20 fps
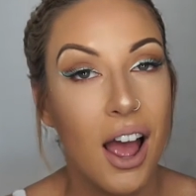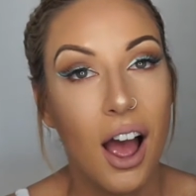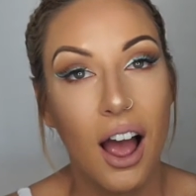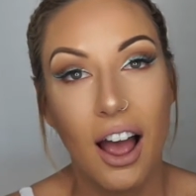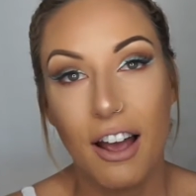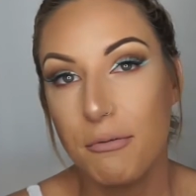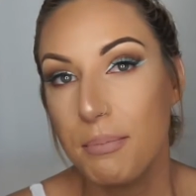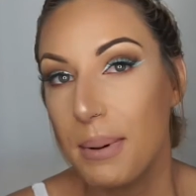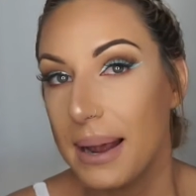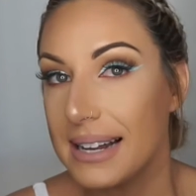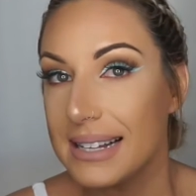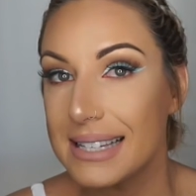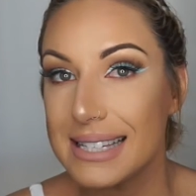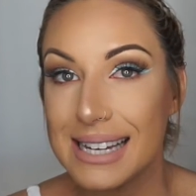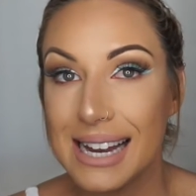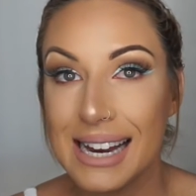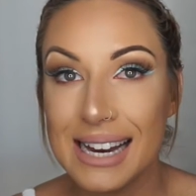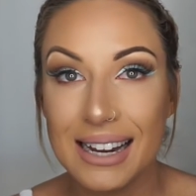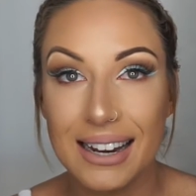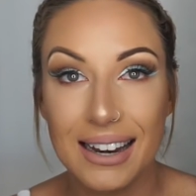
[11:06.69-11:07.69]
I've been
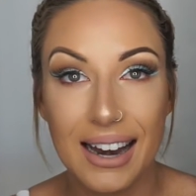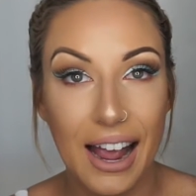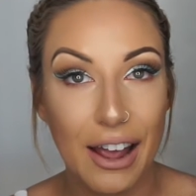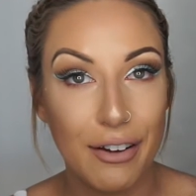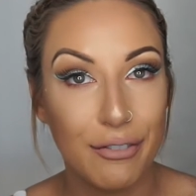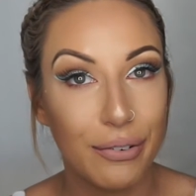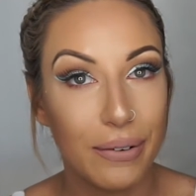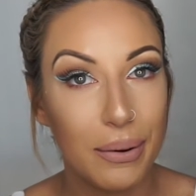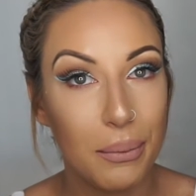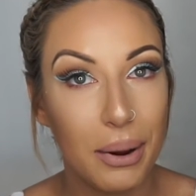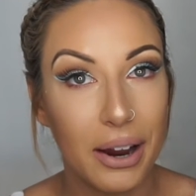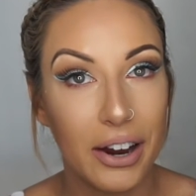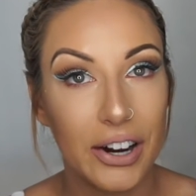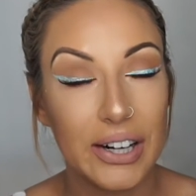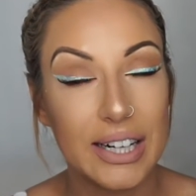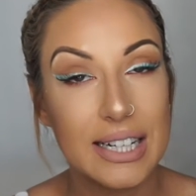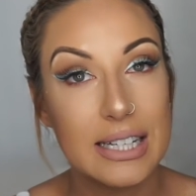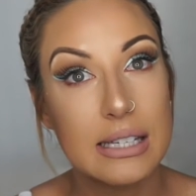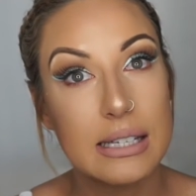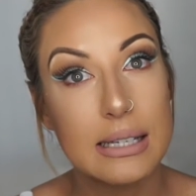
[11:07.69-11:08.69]
seeing it everywhere,
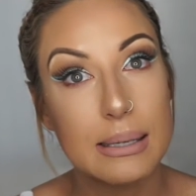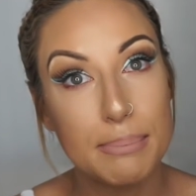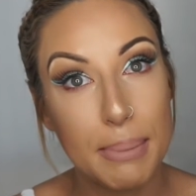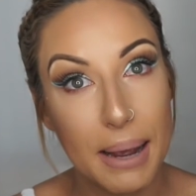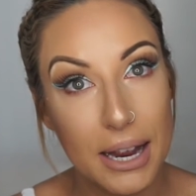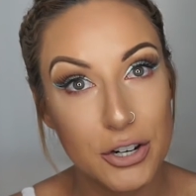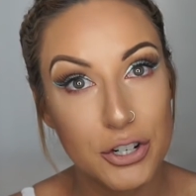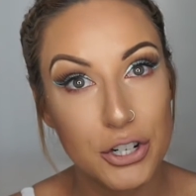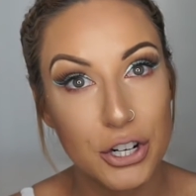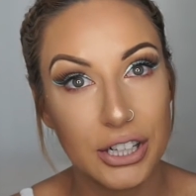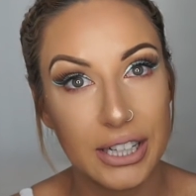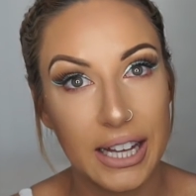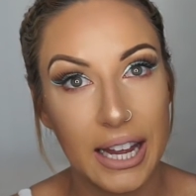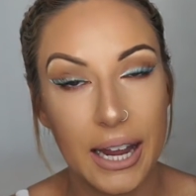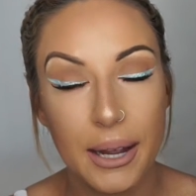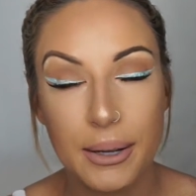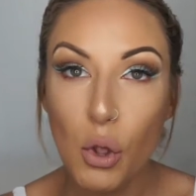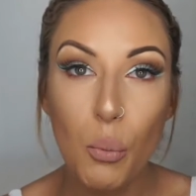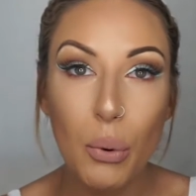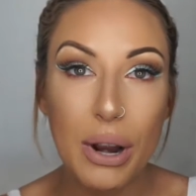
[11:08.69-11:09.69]

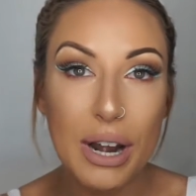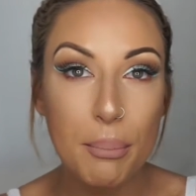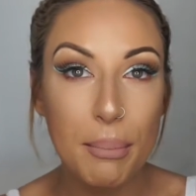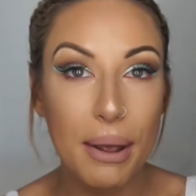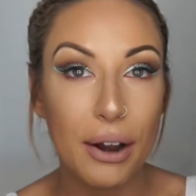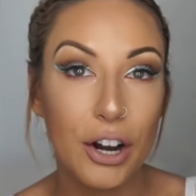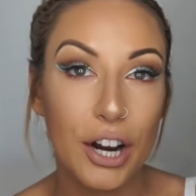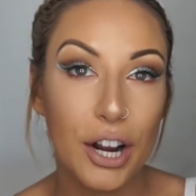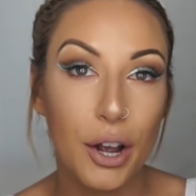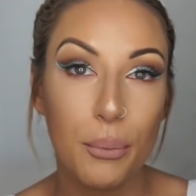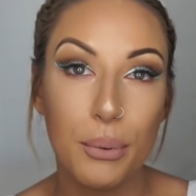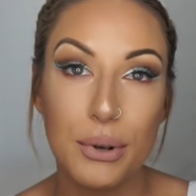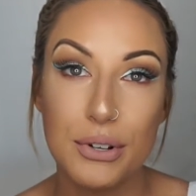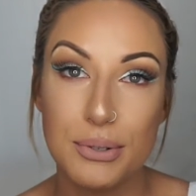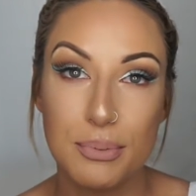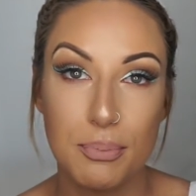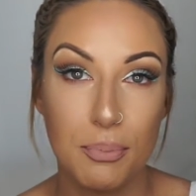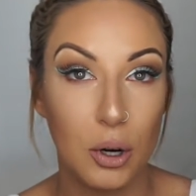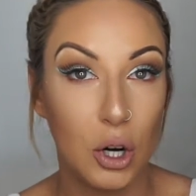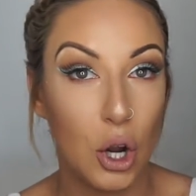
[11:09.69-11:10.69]
especially when America
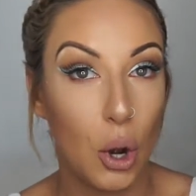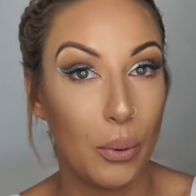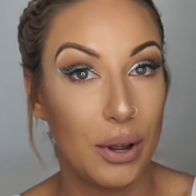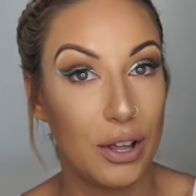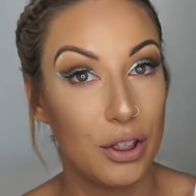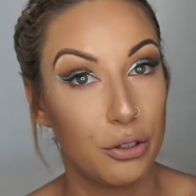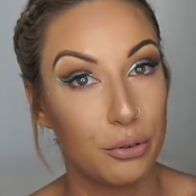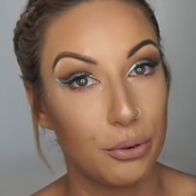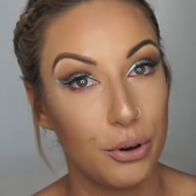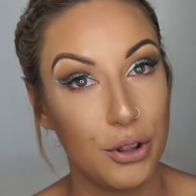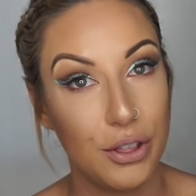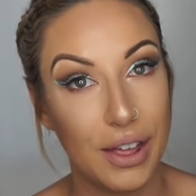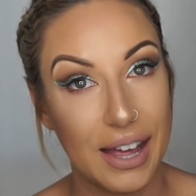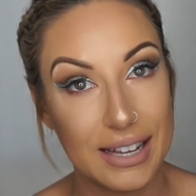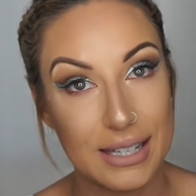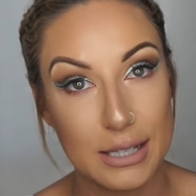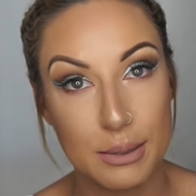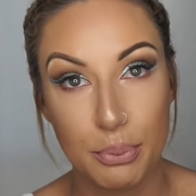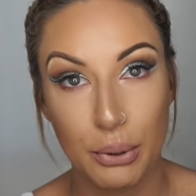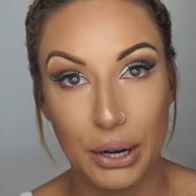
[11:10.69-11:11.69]
was going through
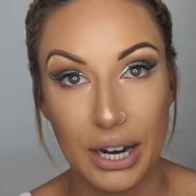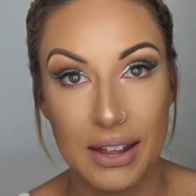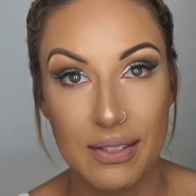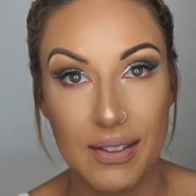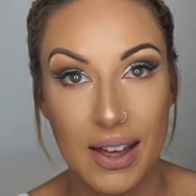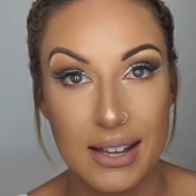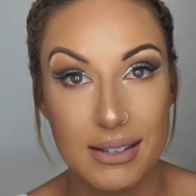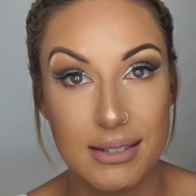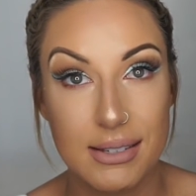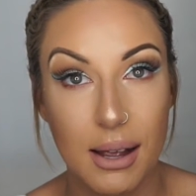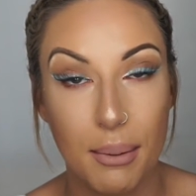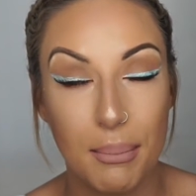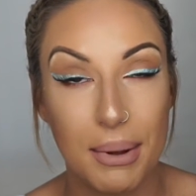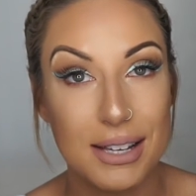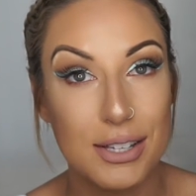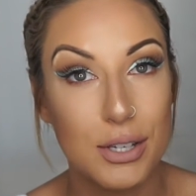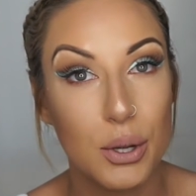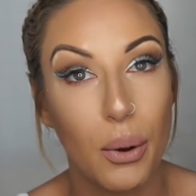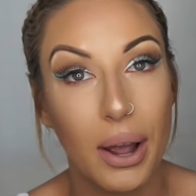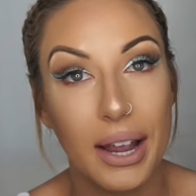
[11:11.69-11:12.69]
their spring and their
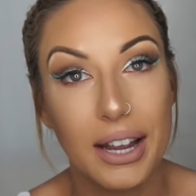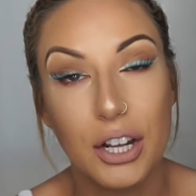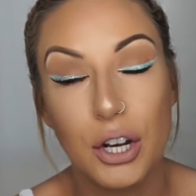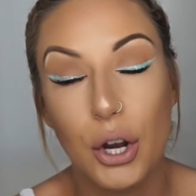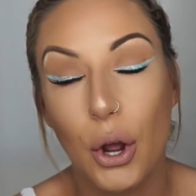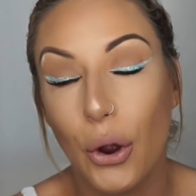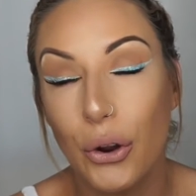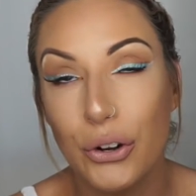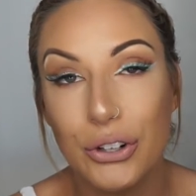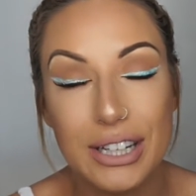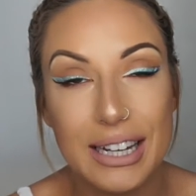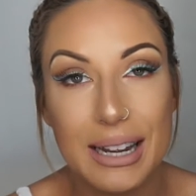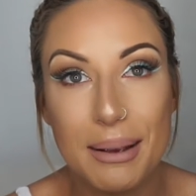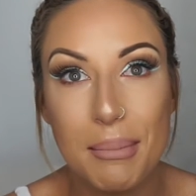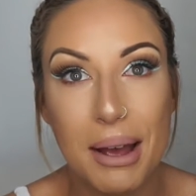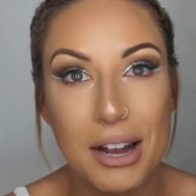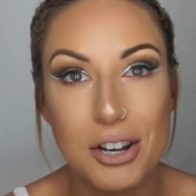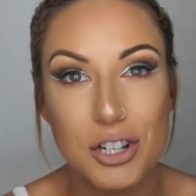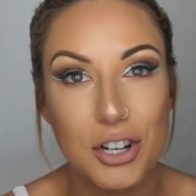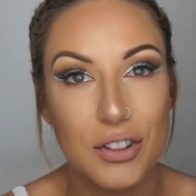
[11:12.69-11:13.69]
summer, so I can only
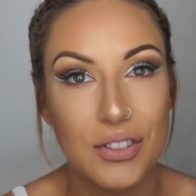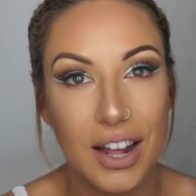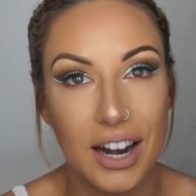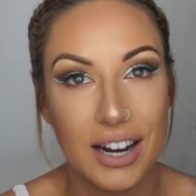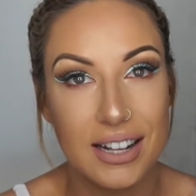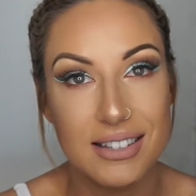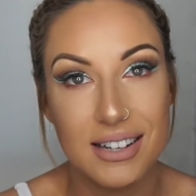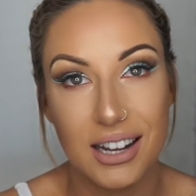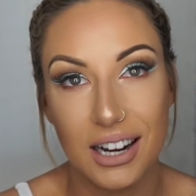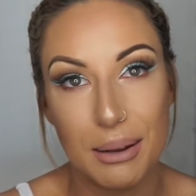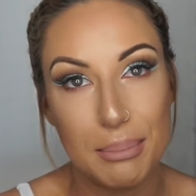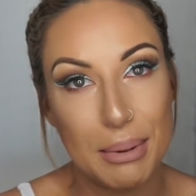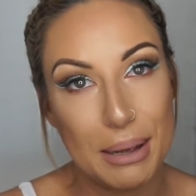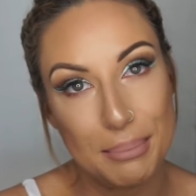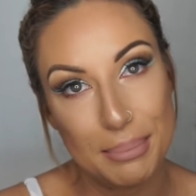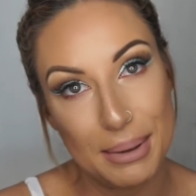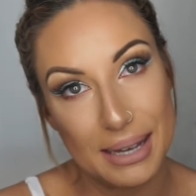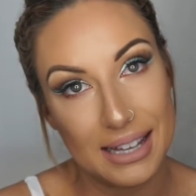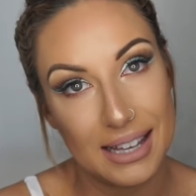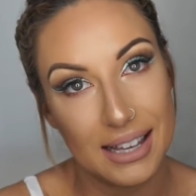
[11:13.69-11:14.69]
imagine that it's going to be
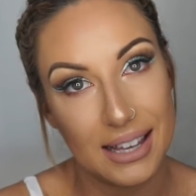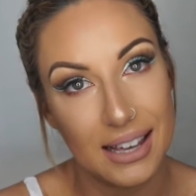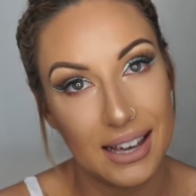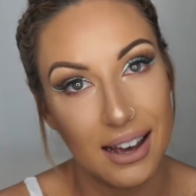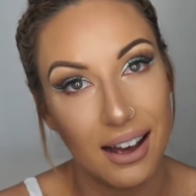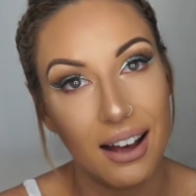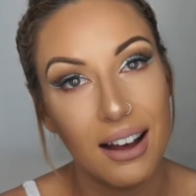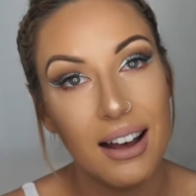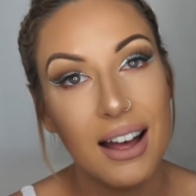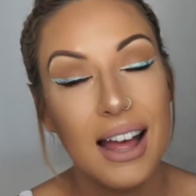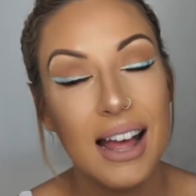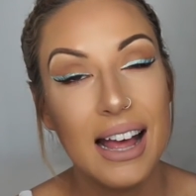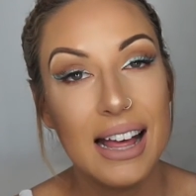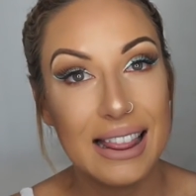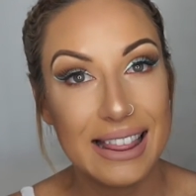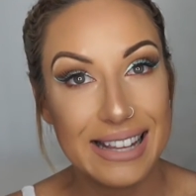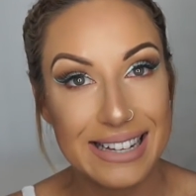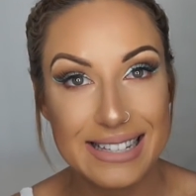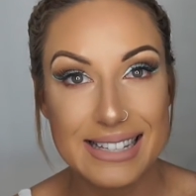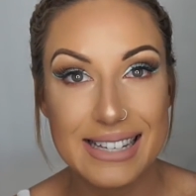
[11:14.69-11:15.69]
big here
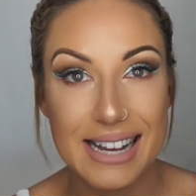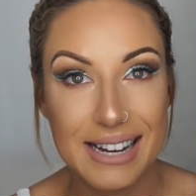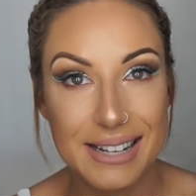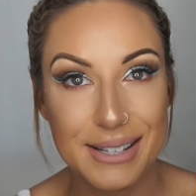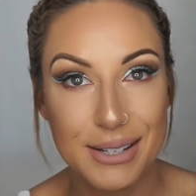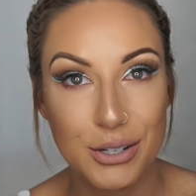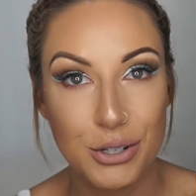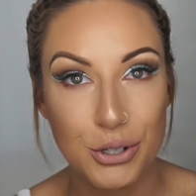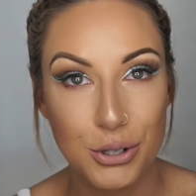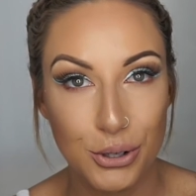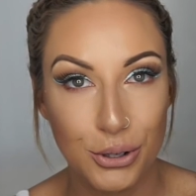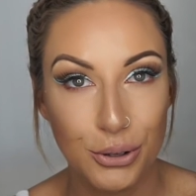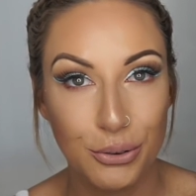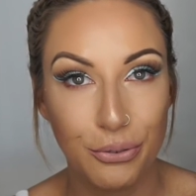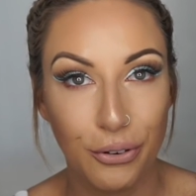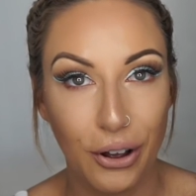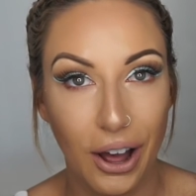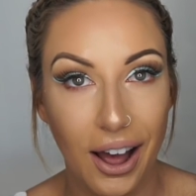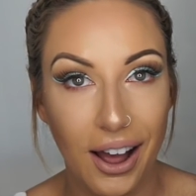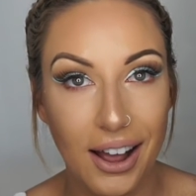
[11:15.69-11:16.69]
this season too
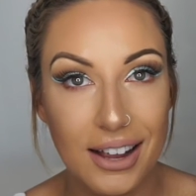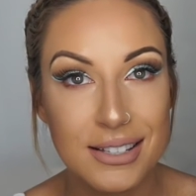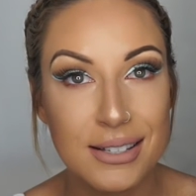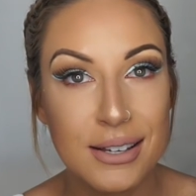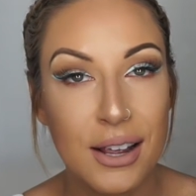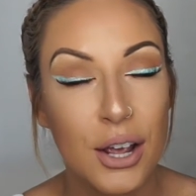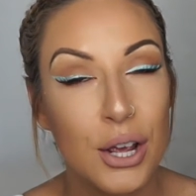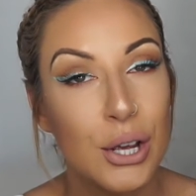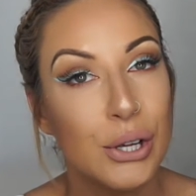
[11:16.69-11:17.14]
for us.